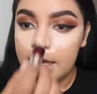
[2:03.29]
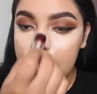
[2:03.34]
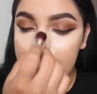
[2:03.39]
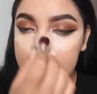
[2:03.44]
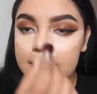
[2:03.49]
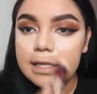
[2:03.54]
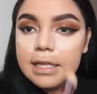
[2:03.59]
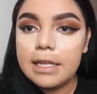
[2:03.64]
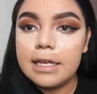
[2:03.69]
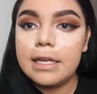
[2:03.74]

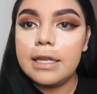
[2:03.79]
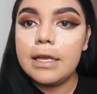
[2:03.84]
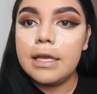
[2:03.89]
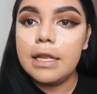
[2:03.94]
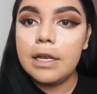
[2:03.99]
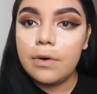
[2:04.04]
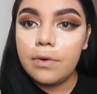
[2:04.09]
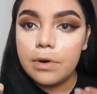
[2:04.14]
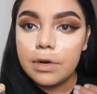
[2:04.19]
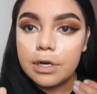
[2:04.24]
And then
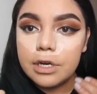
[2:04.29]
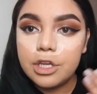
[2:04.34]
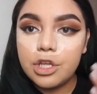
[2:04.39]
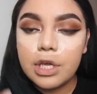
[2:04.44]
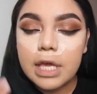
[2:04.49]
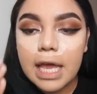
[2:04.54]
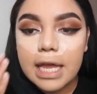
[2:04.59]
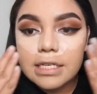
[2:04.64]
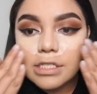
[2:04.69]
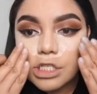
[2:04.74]
in order, you
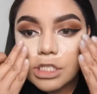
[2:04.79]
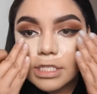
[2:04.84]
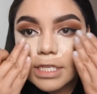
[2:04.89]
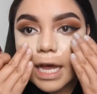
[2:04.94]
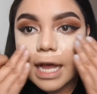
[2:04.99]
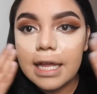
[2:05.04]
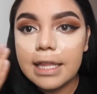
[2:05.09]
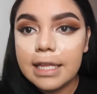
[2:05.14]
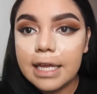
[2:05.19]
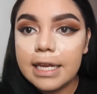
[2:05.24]
can't just
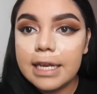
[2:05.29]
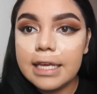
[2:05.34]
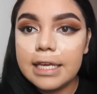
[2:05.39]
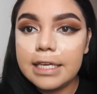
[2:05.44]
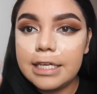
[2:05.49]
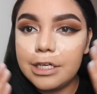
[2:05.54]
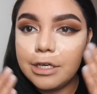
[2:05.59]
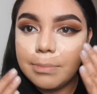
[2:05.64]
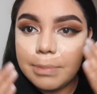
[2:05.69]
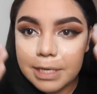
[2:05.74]
highlight it
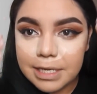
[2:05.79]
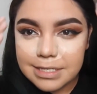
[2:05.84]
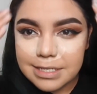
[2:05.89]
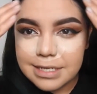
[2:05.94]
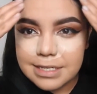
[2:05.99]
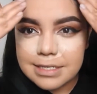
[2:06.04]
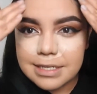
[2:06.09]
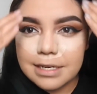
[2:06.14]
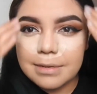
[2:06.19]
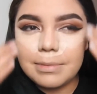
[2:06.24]
here because
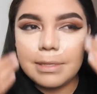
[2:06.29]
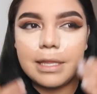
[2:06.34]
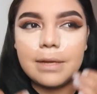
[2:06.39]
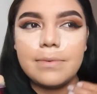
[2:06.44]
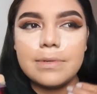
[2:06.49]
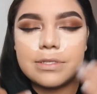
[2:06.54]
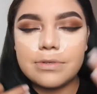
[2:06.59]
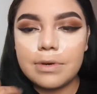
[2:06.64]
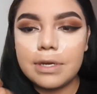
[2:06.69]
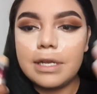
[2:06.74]
then it's going to be like,
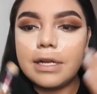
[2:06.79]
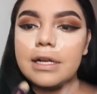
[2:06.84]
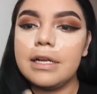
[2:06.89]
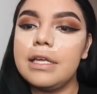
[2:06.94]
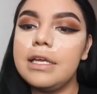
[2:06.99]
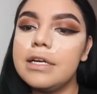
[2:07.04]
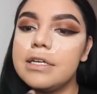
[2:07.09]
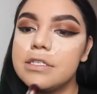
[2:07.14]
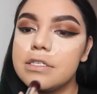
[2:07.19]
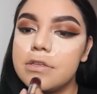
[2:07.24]
what's going on
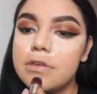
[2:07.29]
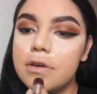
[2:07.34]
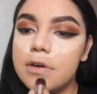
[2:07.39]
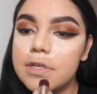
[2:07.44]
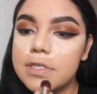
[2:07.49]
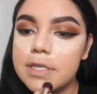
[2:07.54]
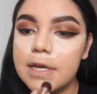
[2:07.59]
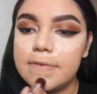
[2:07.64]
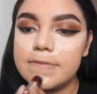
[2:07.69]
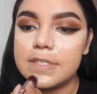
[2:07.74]
here? So you
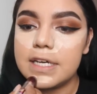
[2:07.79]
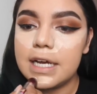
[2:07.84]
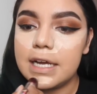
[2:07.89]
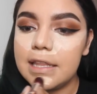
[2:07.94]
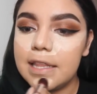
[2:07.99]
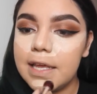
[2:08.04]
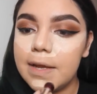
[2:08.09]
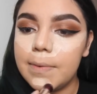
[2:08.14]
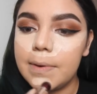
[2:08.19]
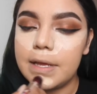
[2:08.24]
also have to
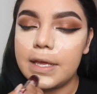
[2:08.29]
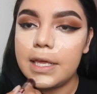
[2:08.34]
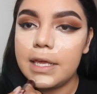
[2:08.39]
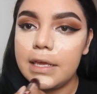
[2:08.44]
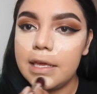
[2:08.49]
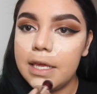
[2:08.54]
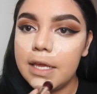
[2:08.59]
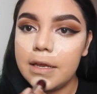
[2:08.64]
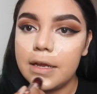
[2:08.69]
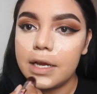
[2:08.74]
highlight right
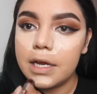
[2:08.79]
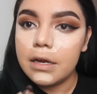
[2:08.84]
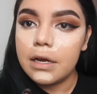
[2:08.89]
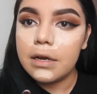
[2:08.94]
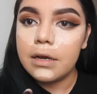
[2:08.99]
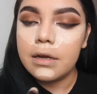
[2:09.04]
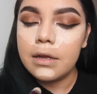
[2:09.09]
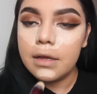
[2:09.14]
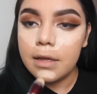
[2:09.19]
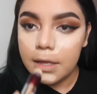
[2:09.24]

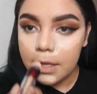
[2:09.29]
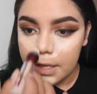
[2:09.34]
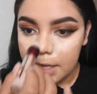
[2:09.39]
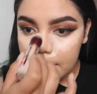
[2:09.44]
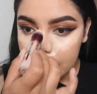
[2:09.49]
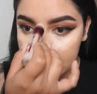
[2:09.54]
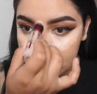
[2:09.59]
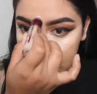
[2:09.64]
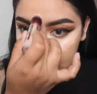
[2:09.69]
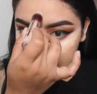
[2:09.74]
here
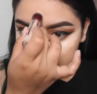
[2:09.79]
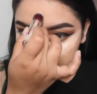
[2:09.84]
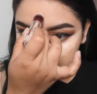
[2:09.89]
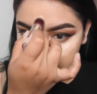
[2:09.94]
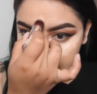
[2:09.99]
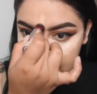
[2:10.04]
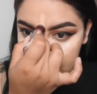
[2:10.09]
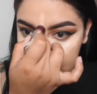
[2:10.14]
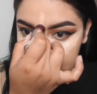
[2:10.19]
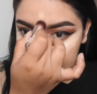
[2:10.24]
and
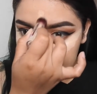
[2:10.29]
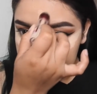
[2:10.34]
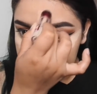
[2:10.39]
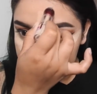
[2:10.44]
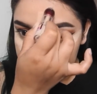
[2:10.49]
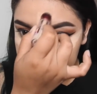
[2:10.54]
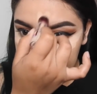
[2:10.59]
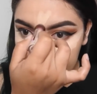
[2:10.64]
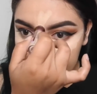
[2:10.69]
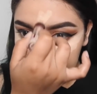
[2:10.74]
then right
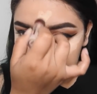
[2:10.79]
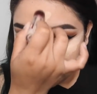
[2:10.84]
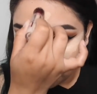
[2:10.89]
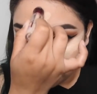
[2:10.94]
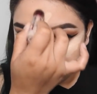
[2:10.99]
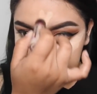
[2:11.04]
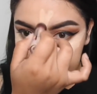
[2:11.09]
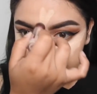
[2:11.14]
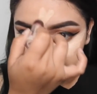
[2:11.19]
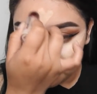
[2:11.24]
here
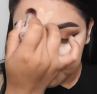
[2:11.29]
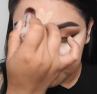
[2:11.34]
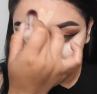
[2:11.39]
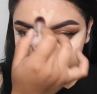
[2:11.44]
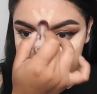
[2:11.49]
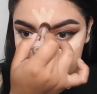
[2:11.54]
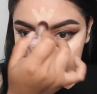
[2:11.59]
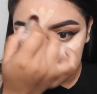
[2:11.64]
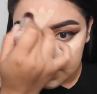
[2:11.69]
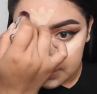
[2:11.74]

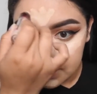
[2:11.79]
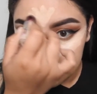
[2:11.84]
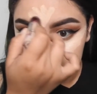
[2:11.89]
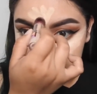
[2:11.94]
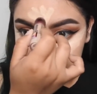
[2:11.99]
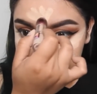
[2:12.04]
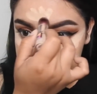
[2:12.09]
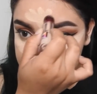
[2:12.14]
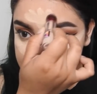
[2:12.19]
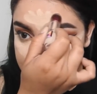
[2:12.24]

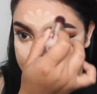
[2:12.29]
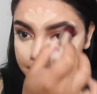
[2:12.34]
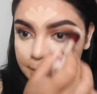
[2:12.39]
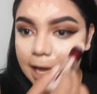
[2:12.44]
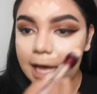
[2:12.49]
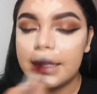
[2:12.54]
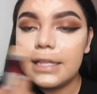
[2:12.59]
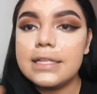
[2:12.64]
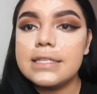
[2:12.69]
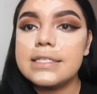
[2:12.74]
to
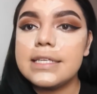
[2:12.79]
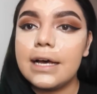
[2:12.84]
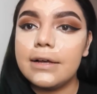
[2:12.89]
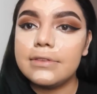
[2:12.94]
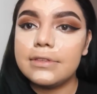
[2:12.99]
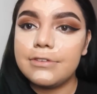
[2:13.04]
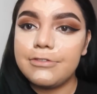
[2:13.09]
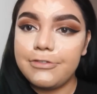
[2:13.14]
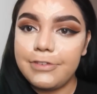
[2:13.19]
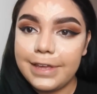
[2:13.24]
balance
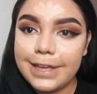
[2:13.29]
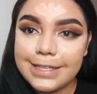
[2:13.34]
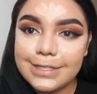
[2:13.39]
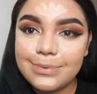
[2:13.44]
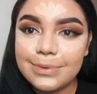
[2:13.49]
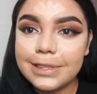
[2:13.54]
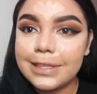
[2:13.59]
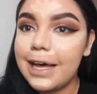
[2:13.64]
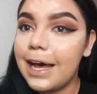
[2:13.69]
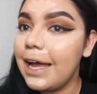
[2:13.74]
out the face
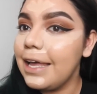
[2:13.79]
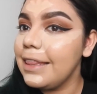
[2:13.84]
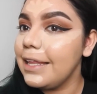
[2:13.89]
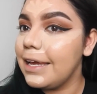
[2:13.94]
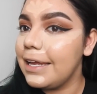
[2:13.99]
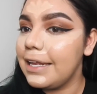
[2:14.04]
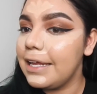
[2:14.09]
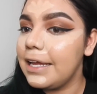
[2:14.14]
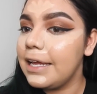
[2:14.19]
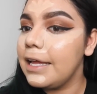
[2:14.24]
with the
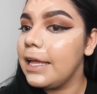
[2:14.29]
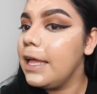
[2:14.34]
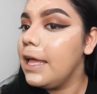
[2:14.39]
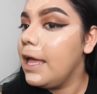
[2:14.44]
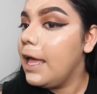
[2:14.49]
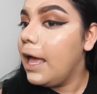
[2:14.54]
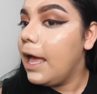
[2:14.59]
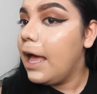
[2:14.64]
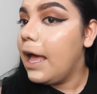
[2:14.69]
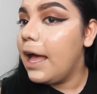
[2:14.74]
highlighting.
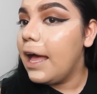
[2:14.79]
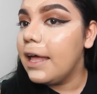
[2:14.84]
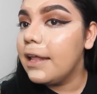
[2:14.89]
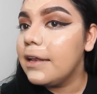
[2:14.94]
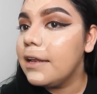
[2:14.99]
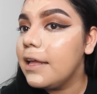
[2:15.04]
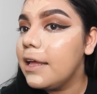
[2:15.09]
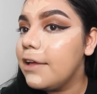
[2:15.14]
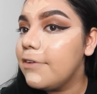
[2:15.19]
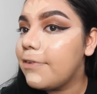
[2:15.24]

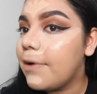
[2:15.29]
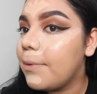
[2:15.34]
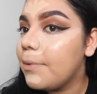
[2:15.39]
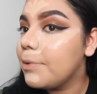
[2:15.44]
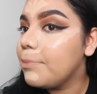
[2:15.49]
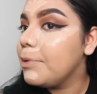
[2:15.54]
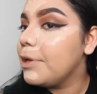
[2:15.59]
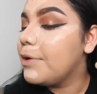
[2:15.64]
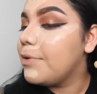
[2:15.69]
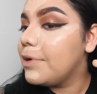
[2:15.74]
And if I
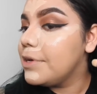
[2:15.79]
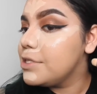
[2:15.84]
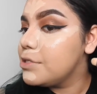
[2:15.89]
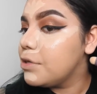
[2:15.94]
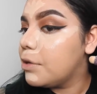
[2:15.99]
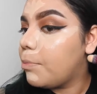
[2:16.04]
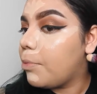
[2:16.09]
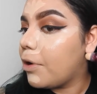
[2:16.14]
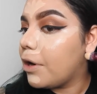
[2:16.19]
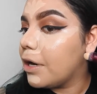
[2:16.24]
would be going
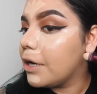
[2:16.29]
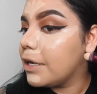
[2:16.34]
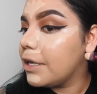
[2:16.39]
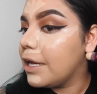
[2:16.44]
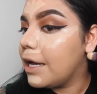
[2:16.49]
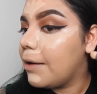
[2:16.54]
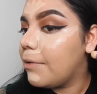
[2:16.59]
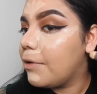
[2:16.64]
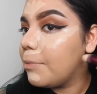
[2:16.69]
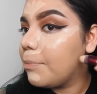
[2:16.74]
to a
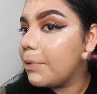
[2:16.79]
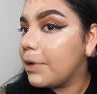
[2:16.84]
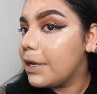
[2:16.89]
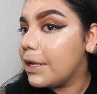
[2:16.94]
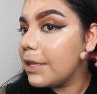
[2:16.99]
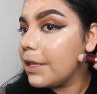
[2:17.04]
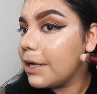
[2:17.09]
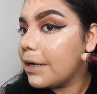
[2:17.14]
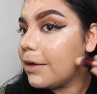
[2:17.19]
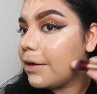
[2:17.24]
party, I would put
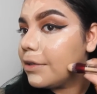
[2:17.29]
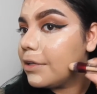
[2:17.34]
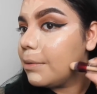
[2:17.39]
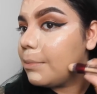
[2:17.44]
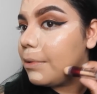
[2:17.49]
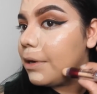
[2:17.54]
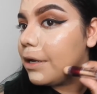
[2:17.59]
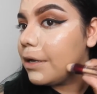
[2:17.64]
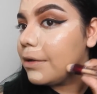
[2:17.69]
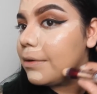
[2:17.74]
it like on the
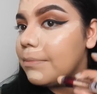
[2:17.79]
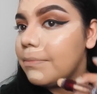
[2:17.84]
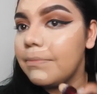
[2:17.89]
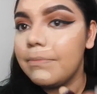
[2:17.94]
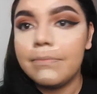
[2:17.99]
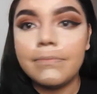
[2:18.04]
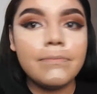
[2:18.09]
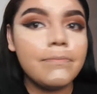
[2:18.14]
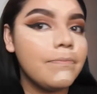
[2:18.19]
bottom,